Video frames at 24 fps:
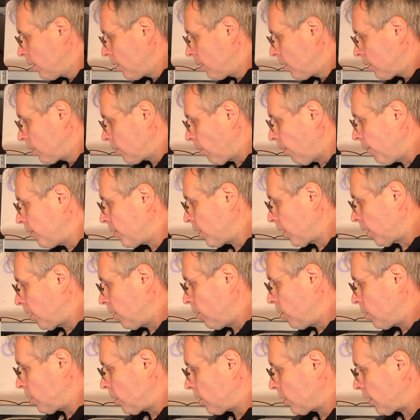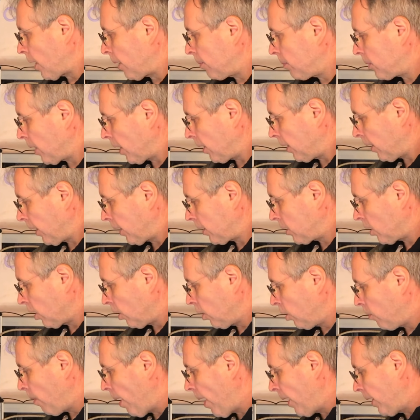So obviously you can use the same technique to
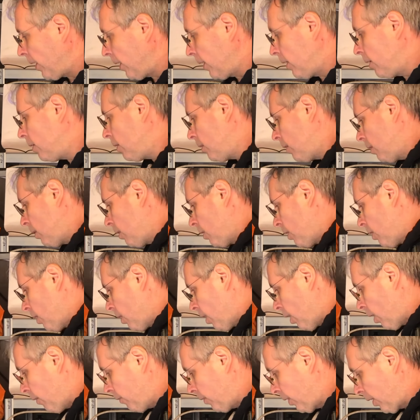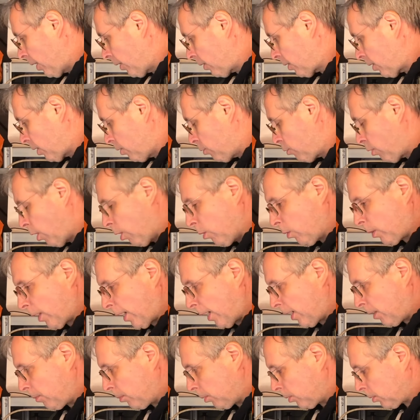lube any of your control
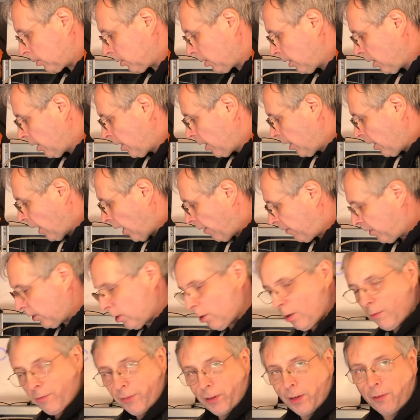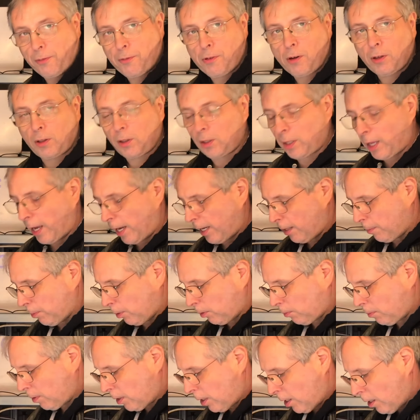cables. If you do it for your throttle cable,
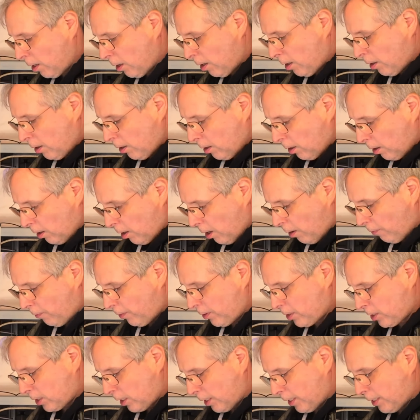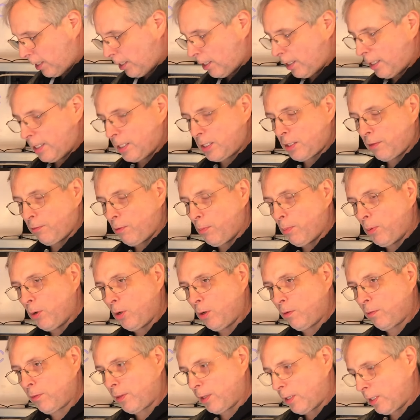obviously you need to
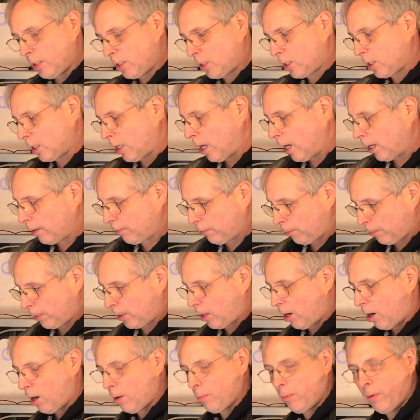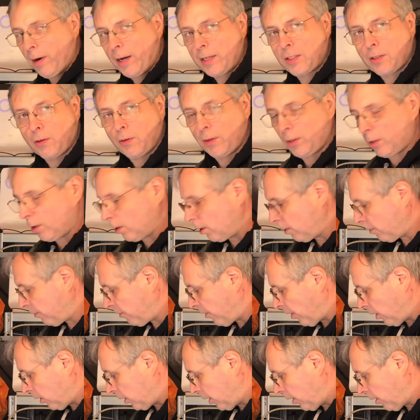remove the slide from the carburetor, or you're going to
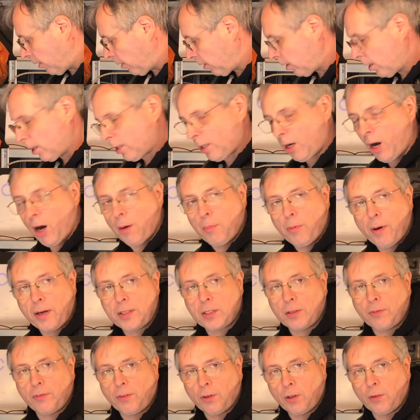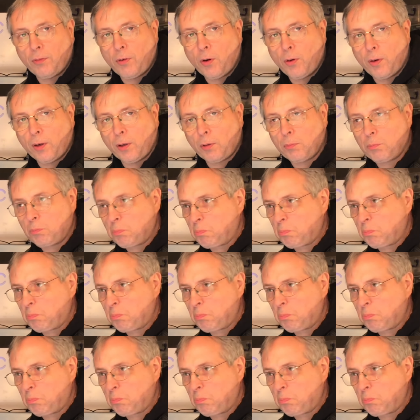fill your carburetor full of oil,